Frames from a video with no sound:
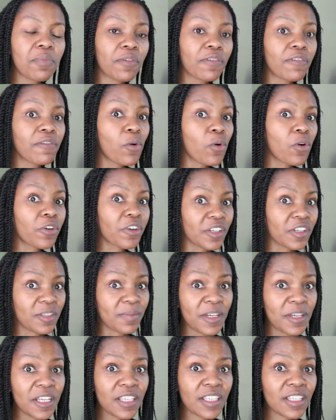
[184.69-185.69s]
before
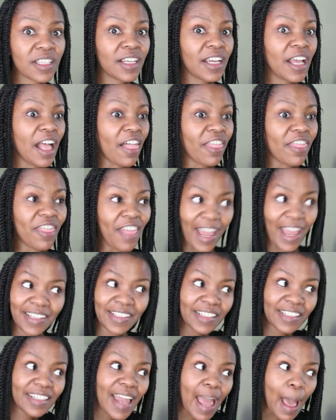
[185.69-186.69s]
Christmas.
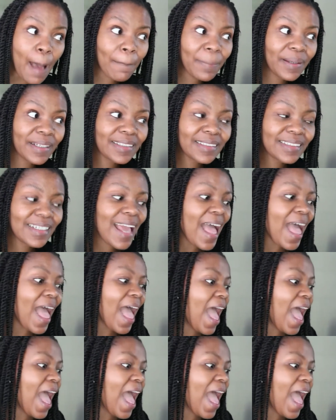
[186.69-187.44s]
That didn't happen.